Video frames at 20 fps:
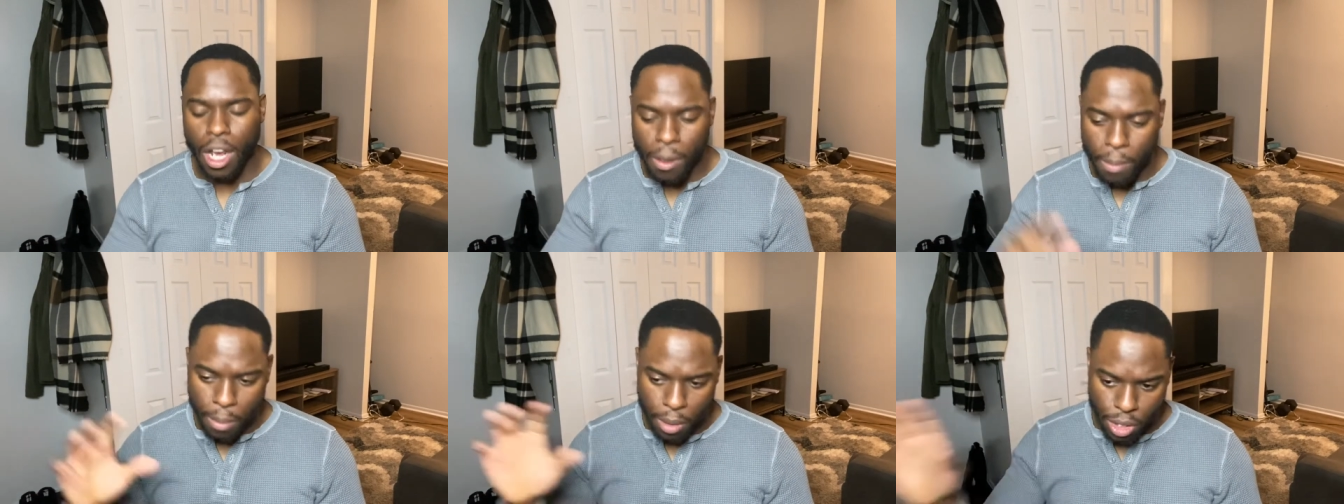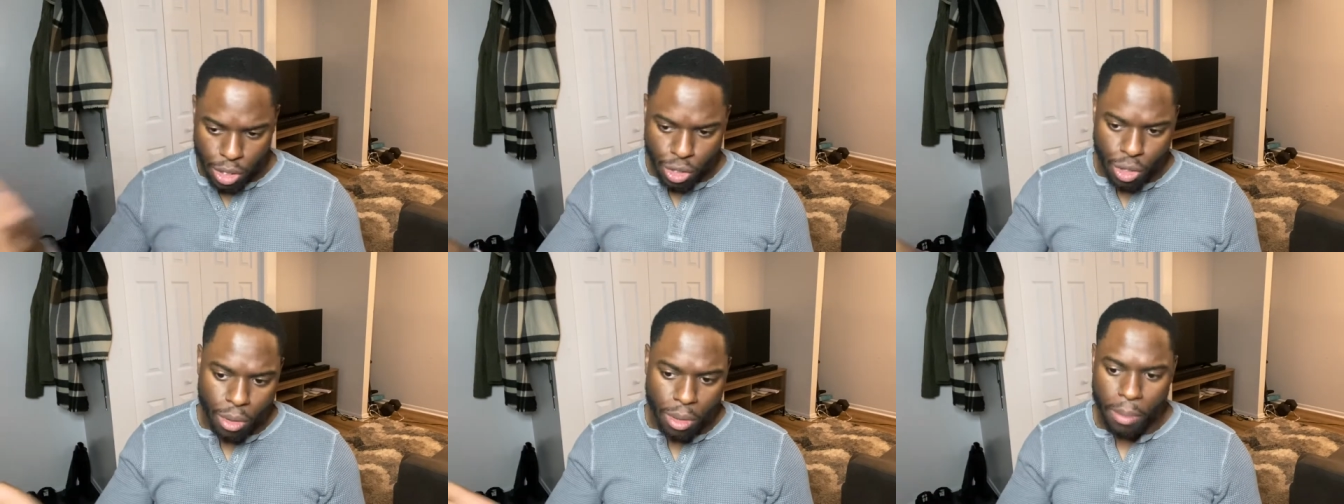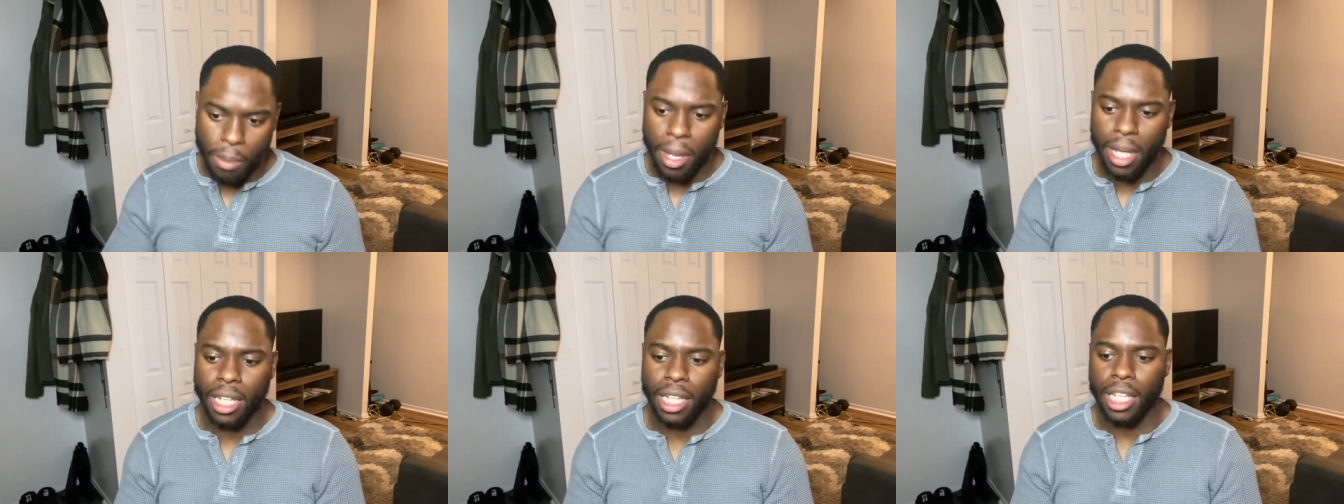but it's going
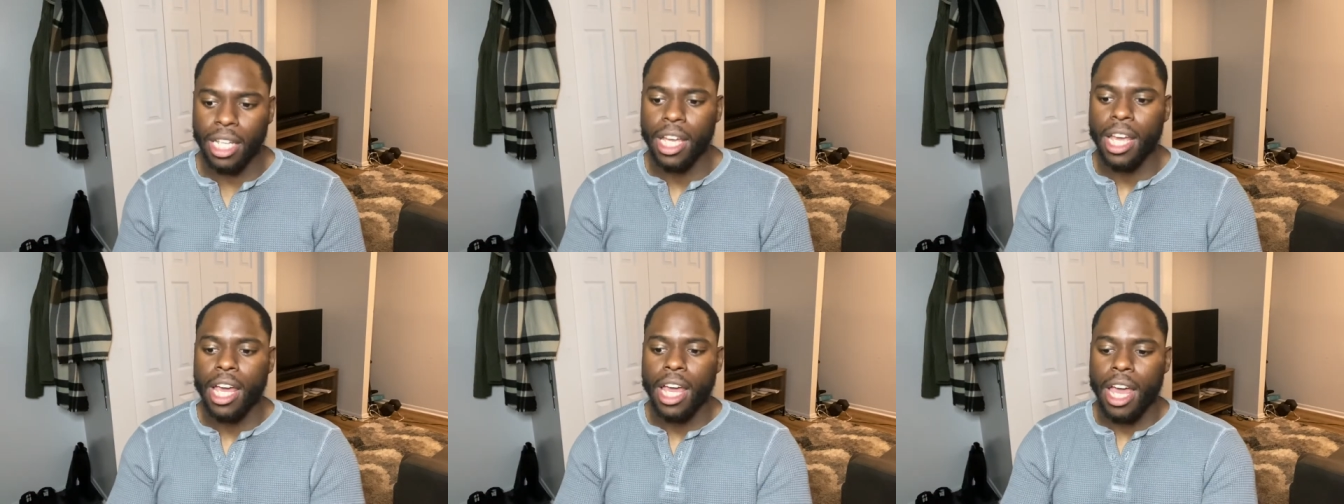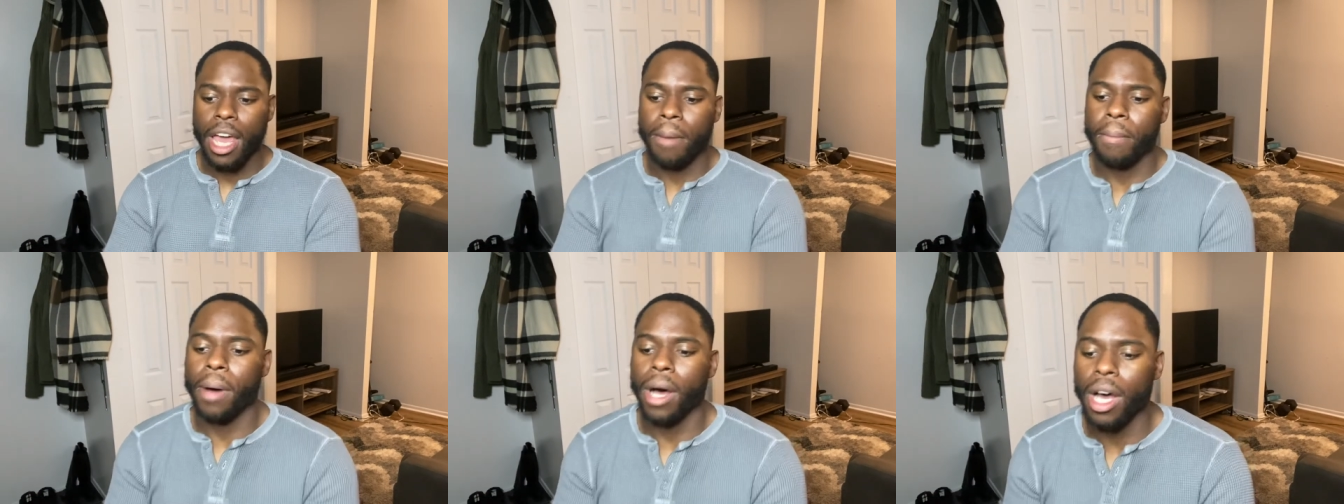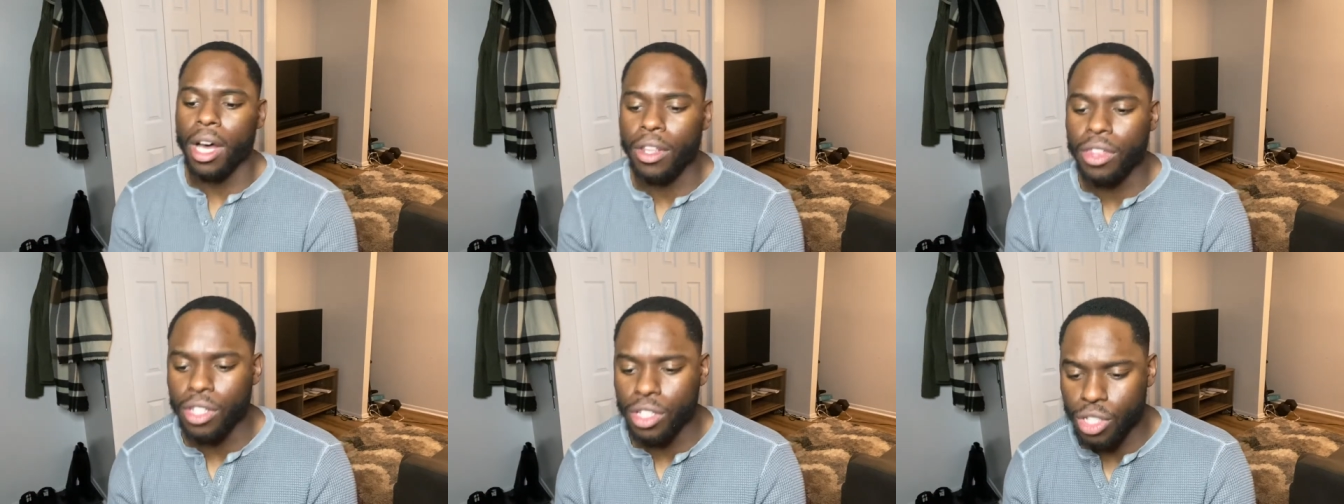mainly in my
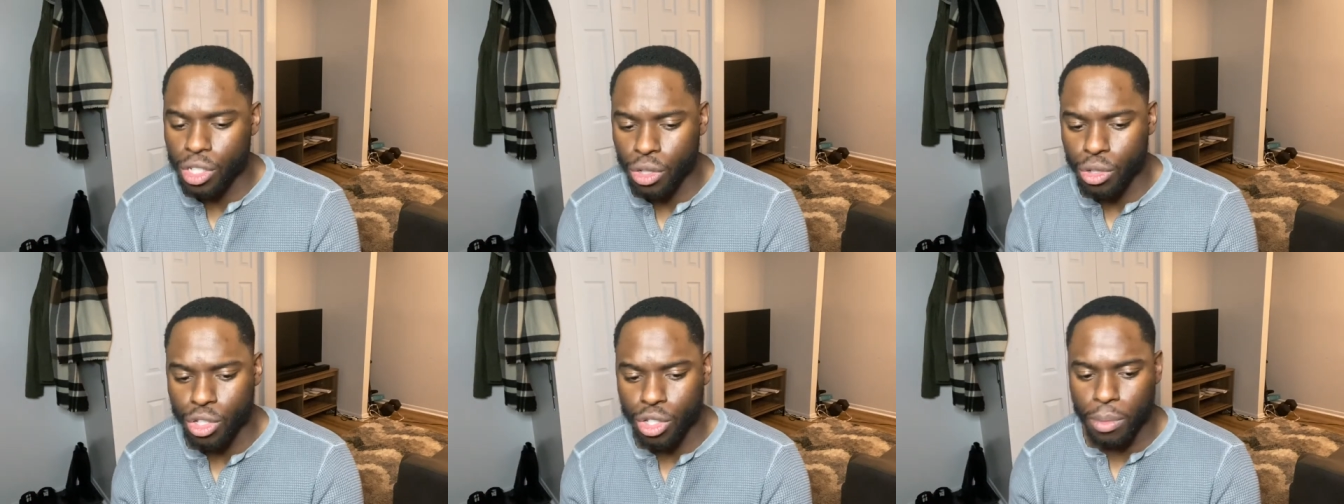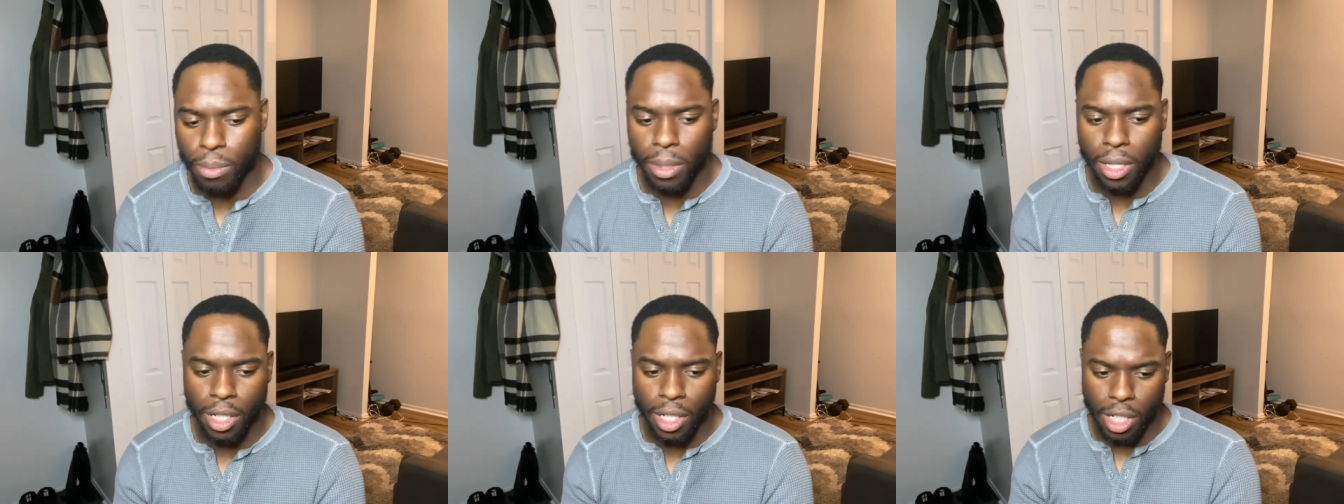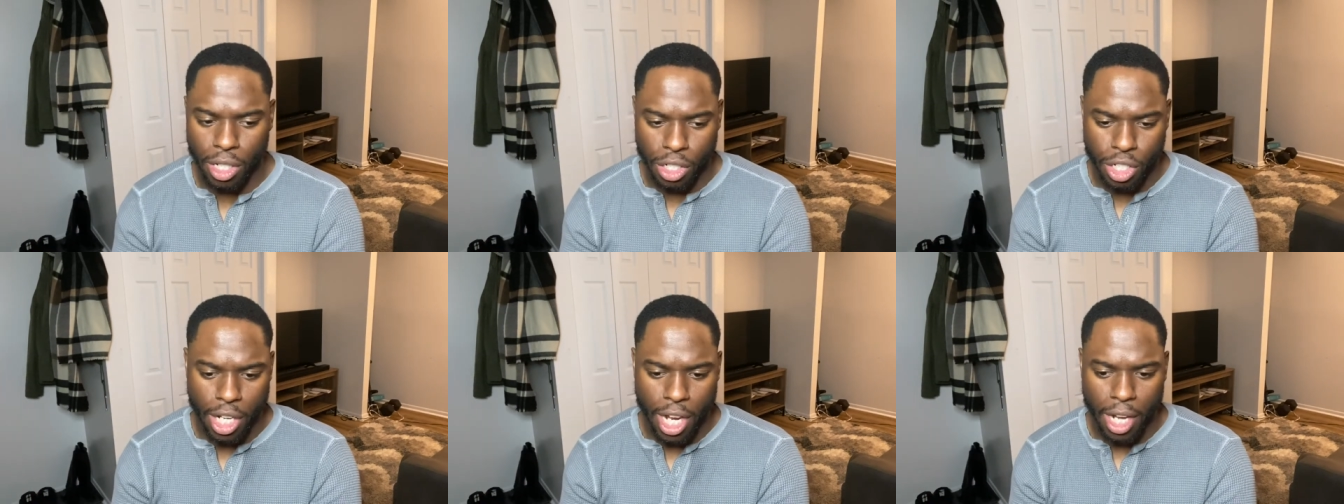other Zero to Millionaire
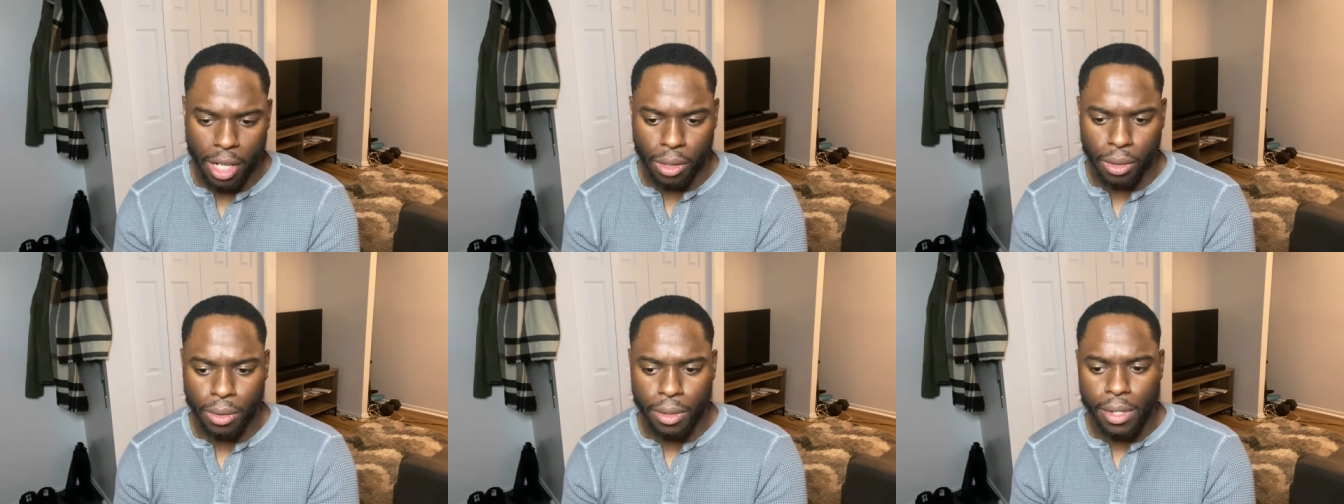channel.